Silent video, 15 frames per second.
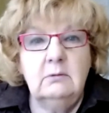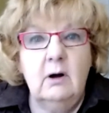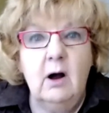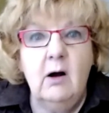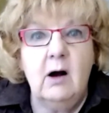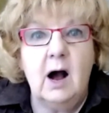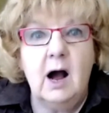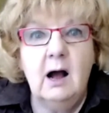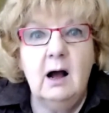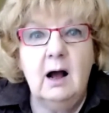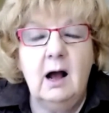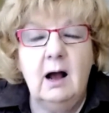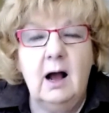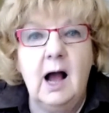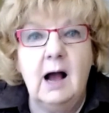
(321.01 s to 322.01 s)

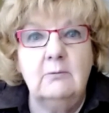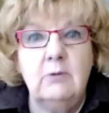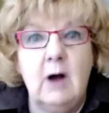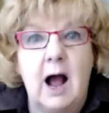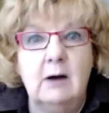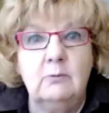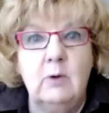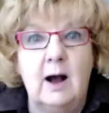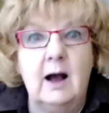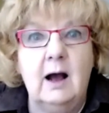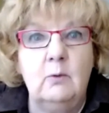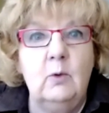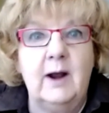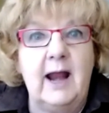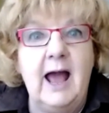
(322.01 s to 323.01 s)

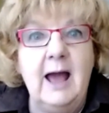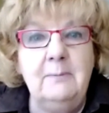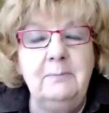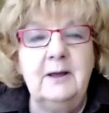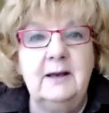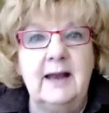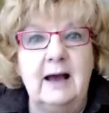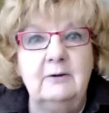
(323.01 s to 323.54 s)
what happened?